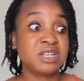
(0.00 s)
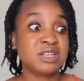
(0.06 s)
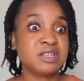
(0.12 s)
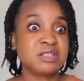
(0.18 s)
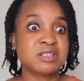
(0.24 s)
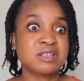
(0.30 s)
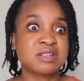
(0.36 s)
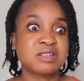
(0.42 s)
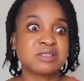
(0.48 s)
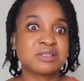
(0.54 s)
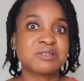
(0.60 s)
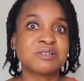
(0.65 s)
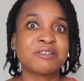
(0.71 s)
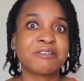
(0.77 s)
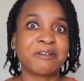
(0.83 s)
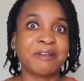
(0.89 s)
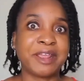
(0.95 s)
But it is
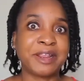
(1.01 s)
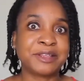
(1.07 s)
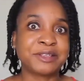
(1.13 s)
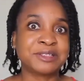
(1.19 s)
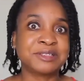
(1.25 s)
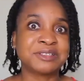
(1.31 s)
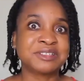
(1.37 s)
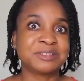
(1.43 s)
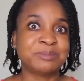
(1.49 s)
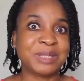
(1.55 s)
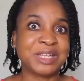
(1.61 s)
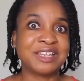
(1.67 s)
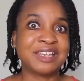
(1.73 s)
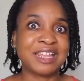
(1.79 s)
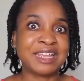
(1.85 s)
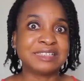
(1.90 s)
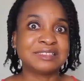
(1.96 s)
also great to
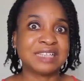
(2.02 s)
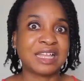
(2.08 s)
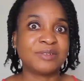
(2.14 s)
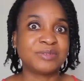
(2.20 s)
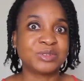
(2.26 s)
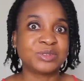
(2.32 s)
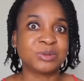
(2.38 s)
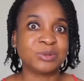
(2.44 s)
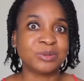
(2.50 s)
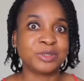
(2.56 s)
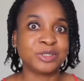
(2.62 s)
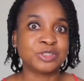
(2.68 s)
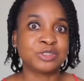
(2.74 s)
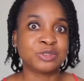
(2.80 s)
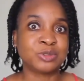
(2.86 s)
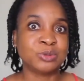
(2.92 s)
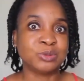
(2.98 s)
smell nice
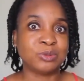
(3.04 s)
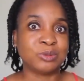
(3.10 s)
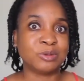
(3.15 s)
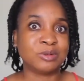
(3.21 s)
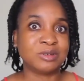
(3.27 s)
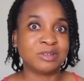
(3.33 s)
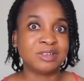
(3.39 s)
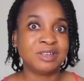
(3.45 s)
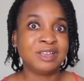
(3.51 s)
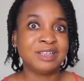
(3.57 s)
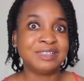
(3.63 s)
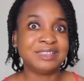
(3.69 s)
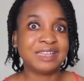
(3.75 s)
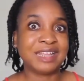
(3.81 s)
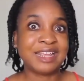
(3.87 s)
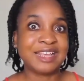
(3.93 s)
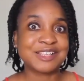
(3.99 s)
afterwards too,
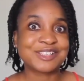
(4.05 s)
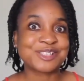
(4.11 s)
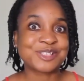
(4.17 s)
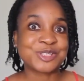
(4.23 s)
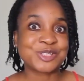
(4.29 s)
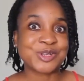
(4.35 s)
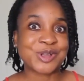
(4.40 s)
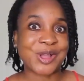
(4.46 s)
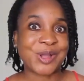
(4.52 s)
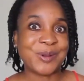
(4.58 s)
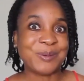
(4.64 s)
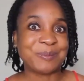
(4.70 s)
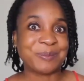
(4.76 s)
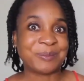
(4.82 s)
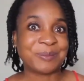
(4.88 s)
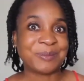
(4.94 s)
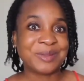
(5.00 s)
days to
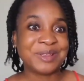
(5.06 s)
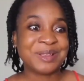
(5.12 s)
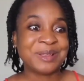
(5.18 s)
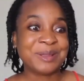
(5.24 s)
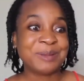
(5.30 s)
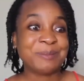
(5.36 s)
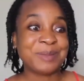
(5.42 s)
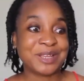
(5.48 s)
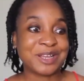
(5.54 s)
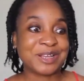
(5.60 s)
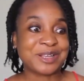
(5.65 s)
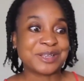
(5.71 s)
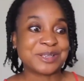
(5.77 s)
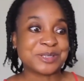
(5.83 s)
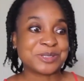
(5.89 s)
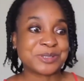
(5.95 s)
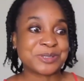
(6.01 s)
come.
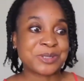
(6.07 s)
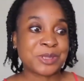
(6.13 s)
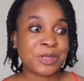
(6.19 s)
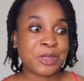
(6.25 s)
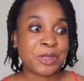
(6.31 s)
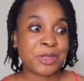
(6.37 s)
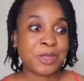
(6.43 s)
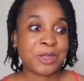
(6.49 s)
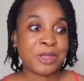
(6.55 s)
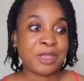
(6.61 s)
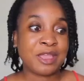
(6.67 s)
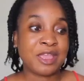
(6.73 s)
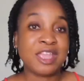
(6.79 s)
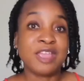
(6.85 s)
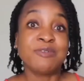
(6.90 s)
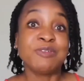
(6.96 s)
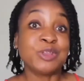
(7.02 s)
Because
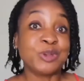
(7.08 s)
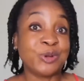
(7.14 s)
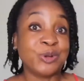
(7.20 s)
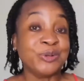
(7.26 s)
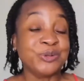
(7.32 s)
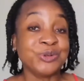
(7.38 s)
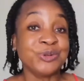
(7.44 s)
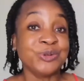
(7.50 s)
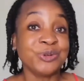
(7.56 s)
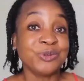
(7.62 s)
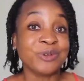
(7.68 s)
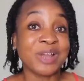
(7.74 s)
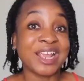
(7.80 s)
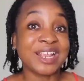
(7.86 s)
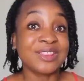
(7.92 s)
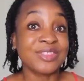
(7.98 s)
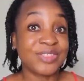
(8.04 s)
if you don't do the
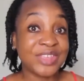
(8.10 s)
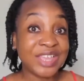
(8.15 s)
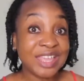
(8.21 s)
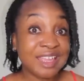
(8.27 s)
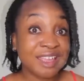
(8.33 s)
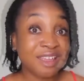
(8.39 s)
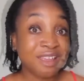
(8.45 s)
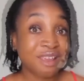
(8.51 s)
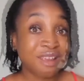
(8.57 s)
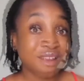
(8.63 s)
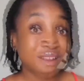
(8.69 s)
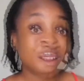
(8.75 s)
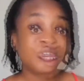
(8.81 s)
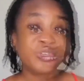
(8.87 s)
right thing,